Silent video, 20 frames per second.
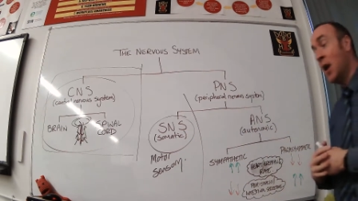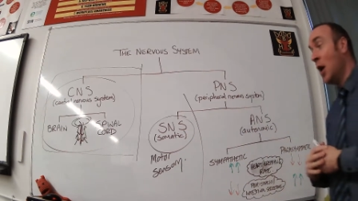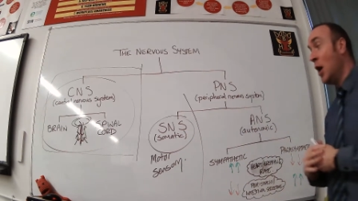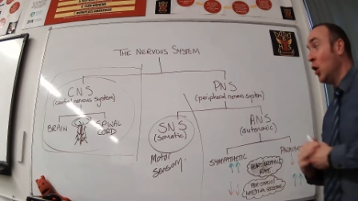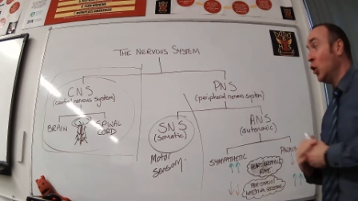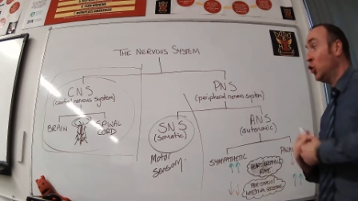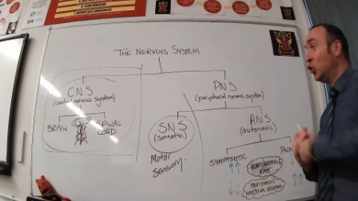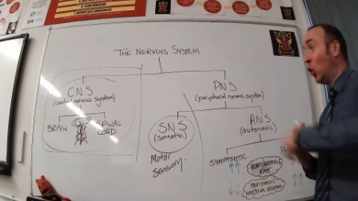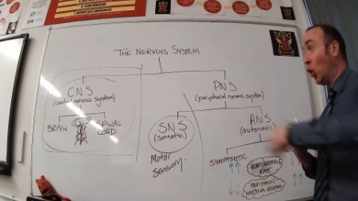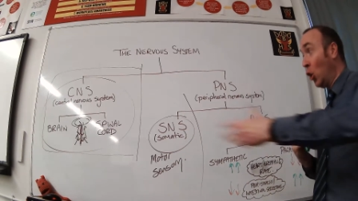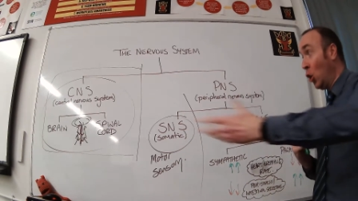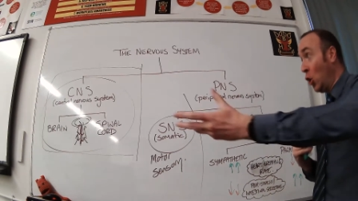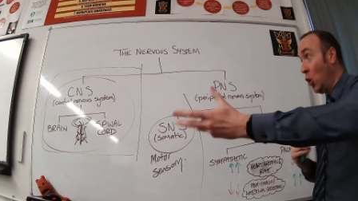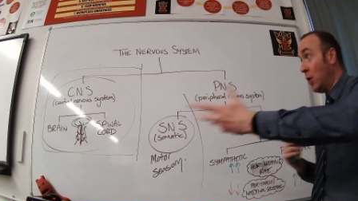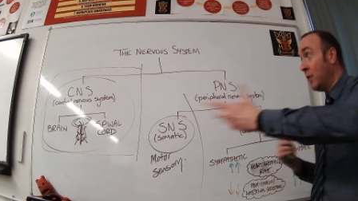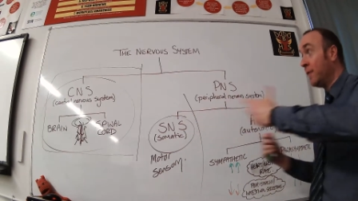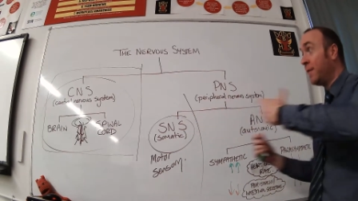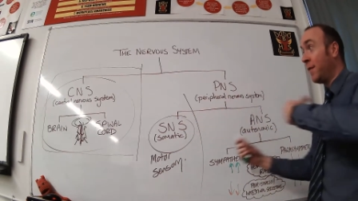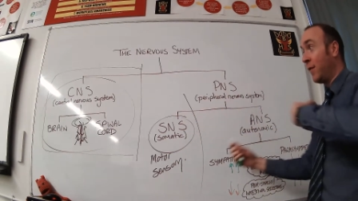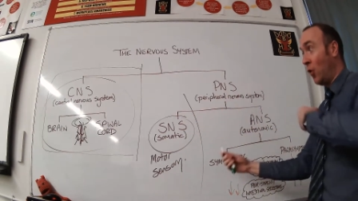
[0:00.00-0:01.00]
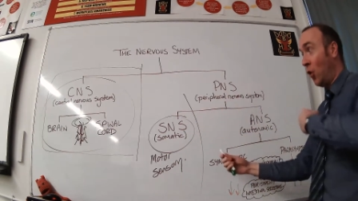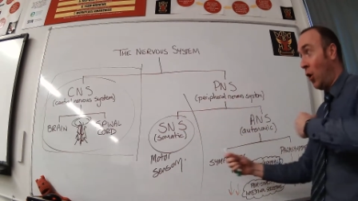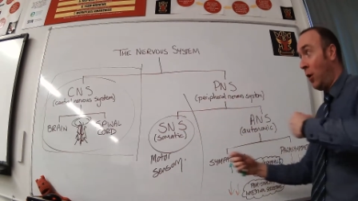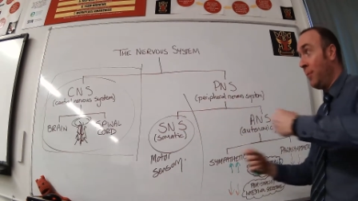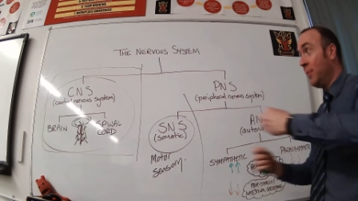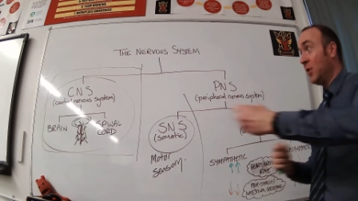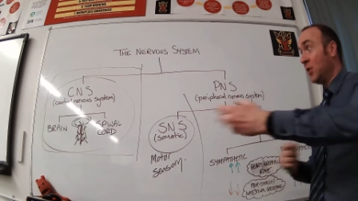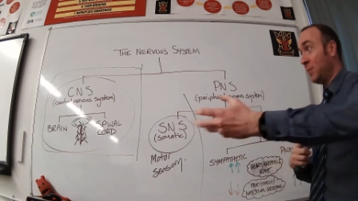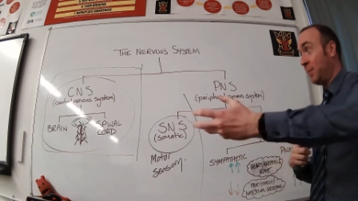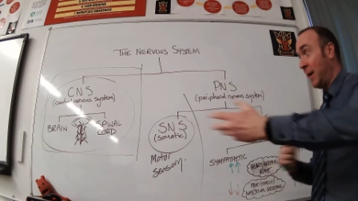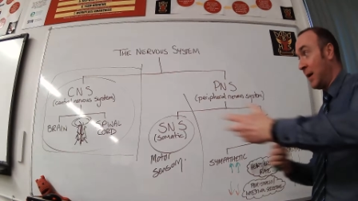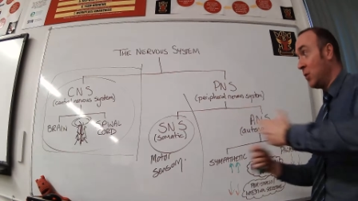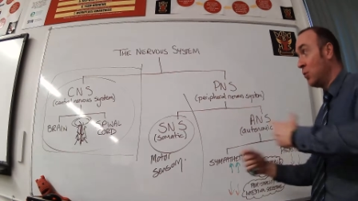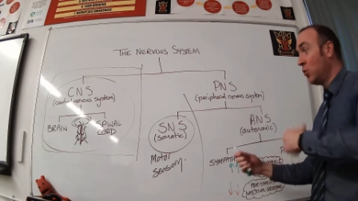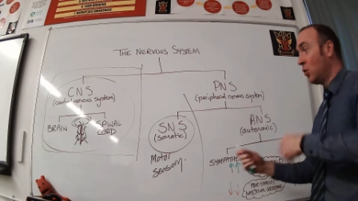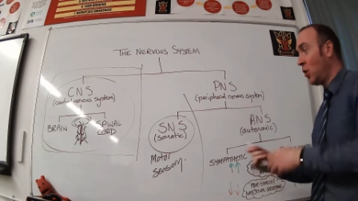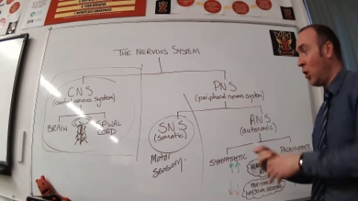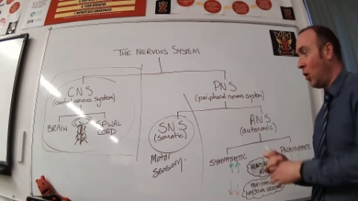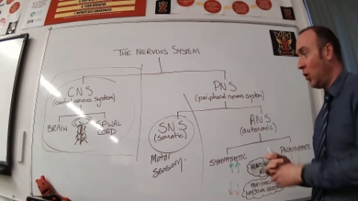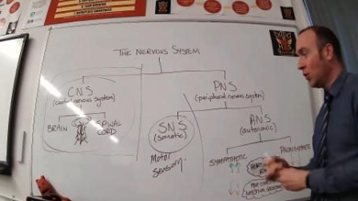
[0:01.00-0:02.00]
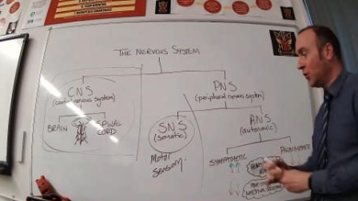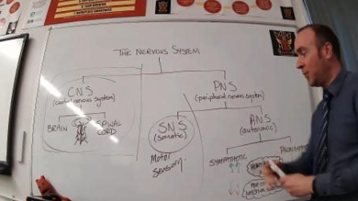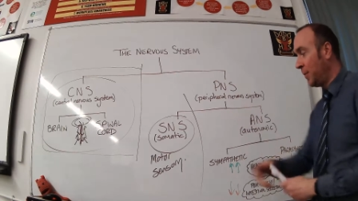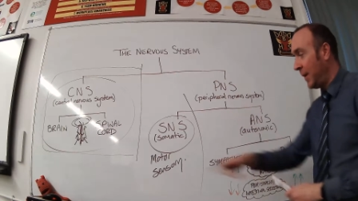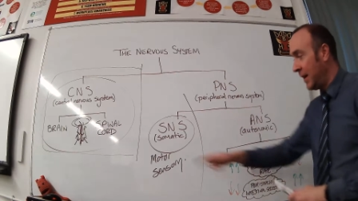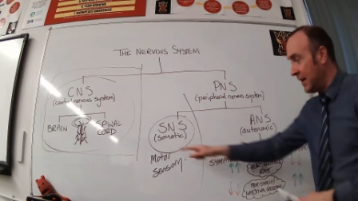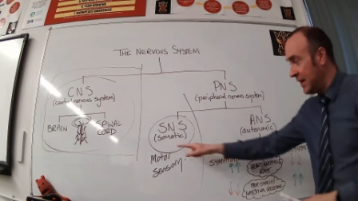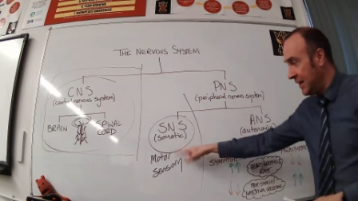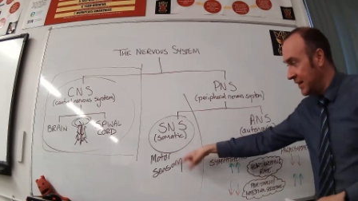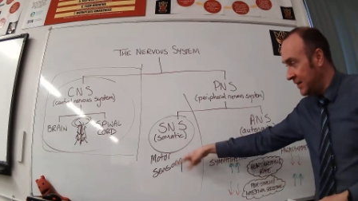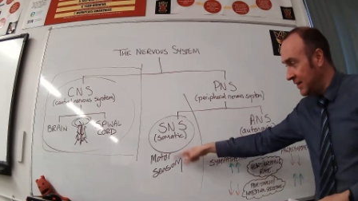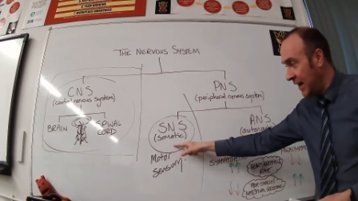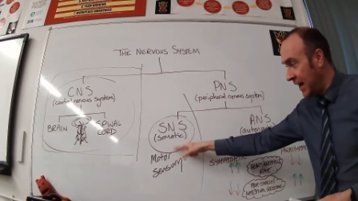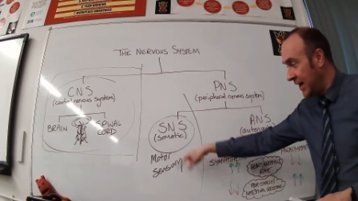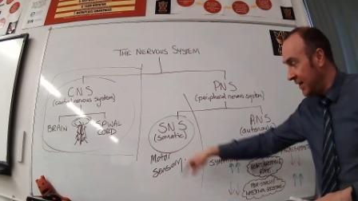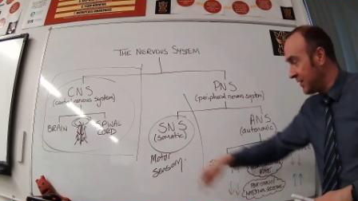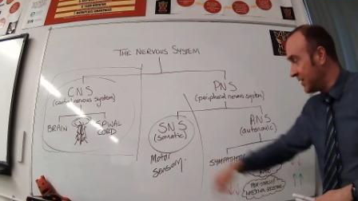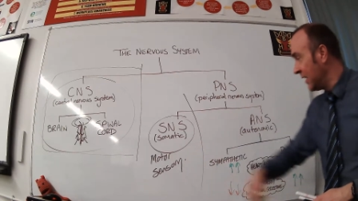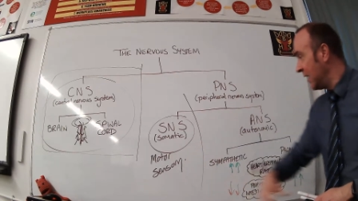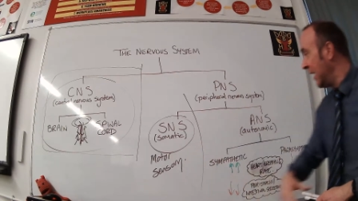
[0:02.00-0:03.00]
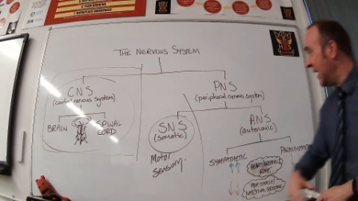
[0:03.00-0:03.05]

to and from the spinal cord by these guys.